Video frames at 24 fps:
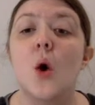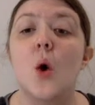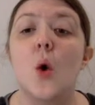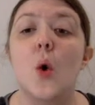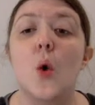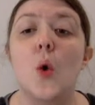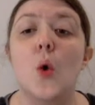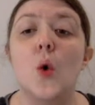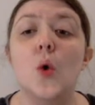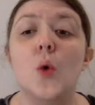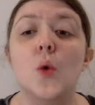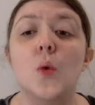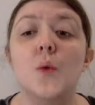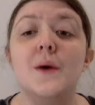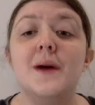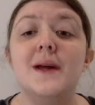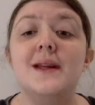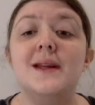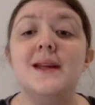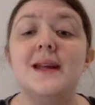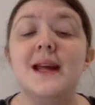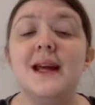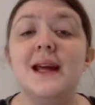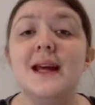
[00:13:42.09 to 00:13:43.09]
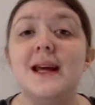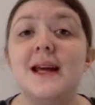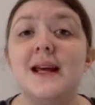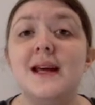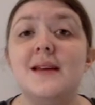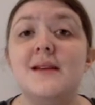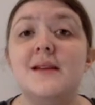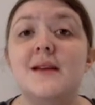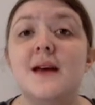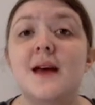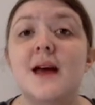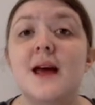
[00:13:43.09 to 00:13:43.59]
all we need
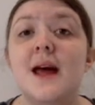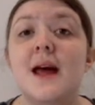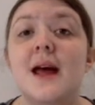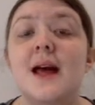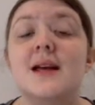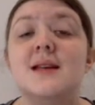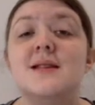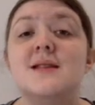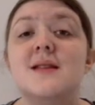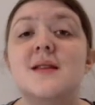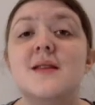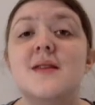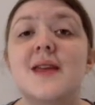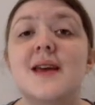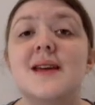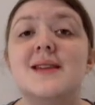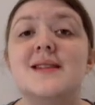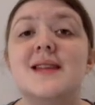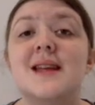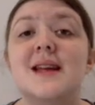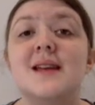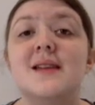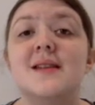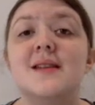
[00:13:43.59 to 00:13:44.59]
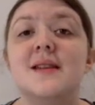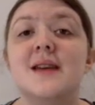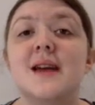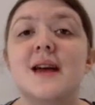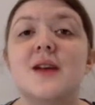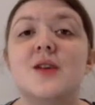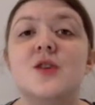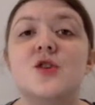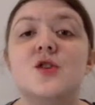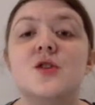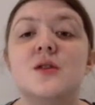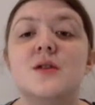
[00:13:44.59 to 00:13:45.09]
is that there's the
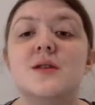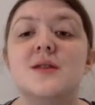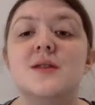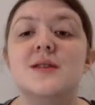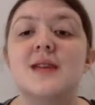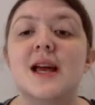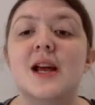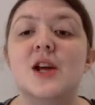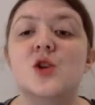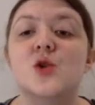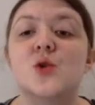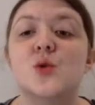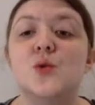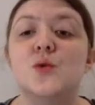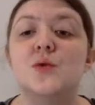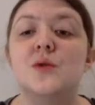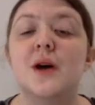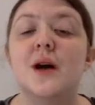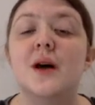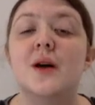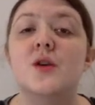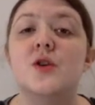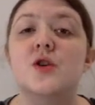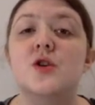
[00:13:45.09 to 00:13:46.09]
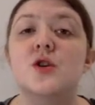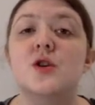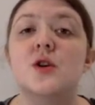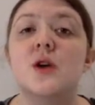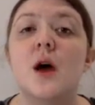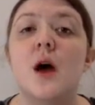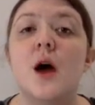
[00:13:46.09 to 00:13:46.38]
intentional sexual touch